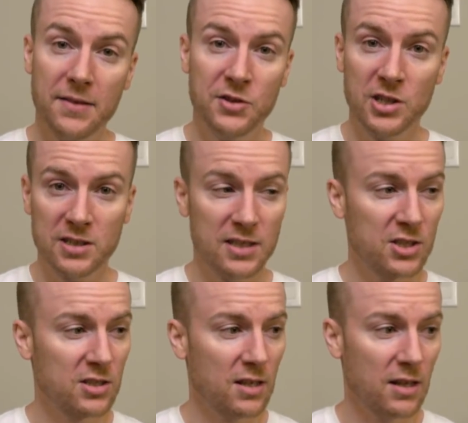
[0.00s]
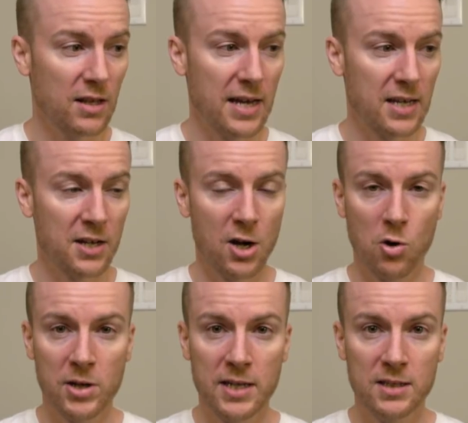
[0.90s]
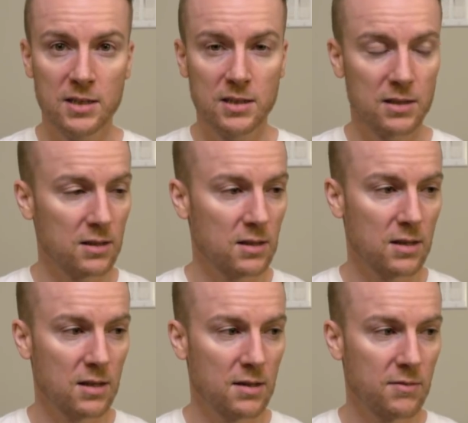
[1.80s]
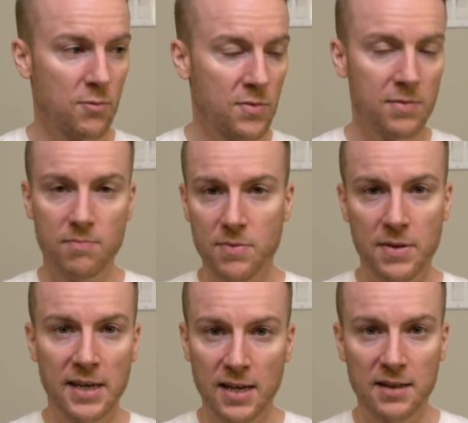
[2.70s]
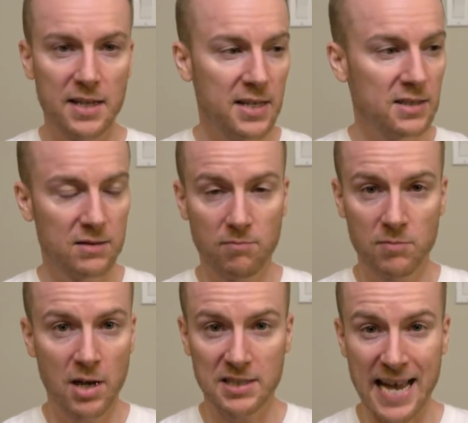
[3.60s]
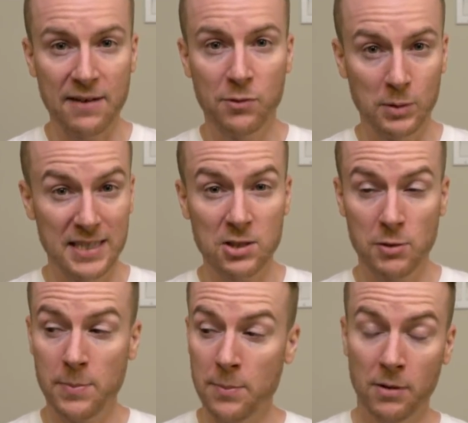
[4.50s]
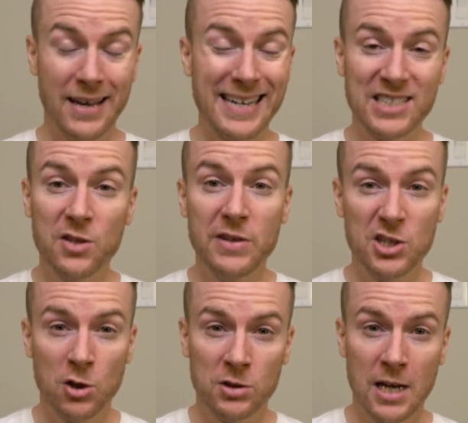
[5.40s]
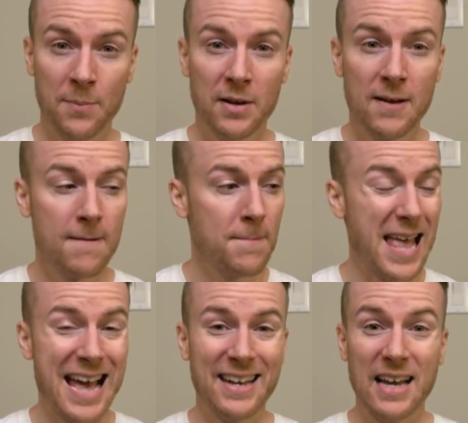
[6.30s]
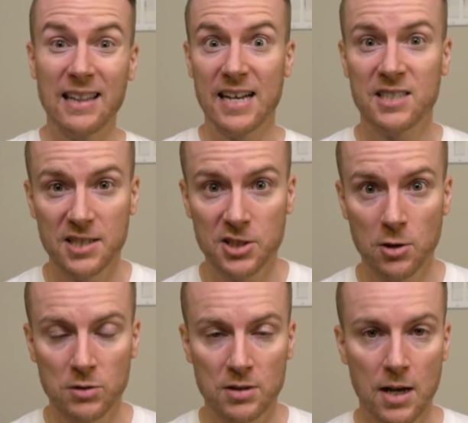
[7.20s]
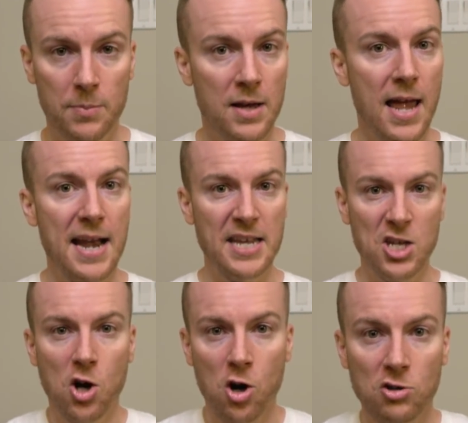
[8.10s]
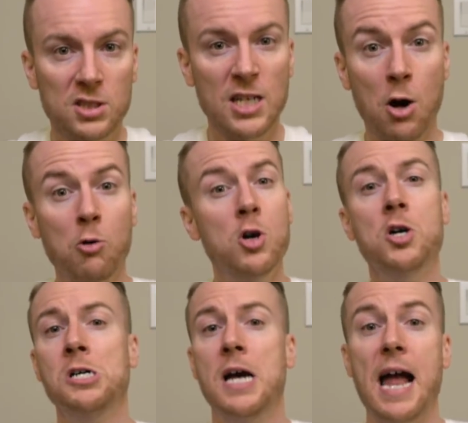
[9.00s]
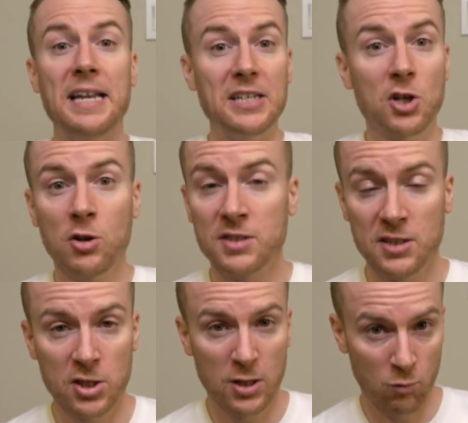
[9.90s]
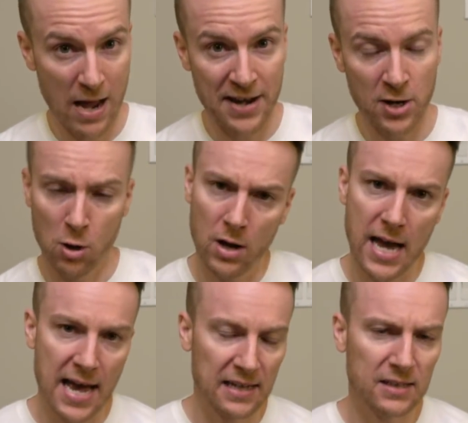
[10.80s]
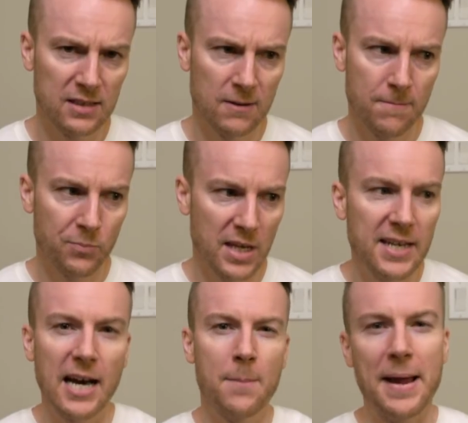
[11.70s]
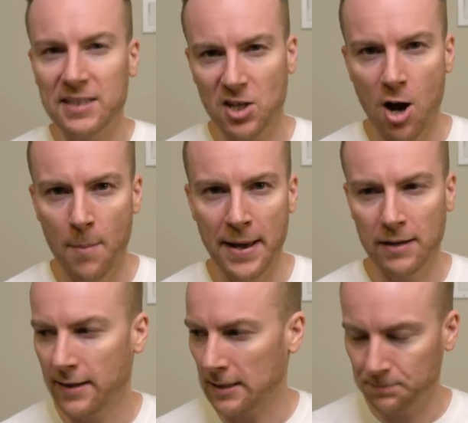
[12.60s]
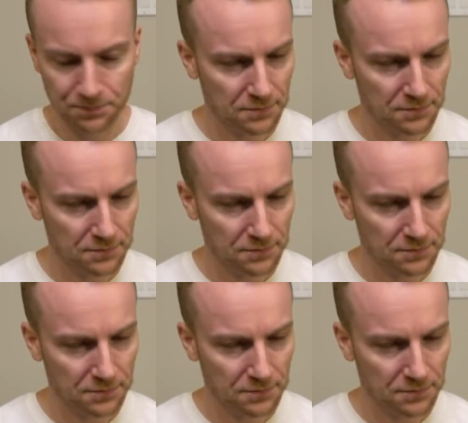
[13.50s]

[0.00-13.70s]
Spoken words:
Just as like, he's thinking that he's got his handful with these three people, an SUV shows up, and Alexei shows up, and he hulks out, and he turns into the Rhino, and he kind of makes a comment like,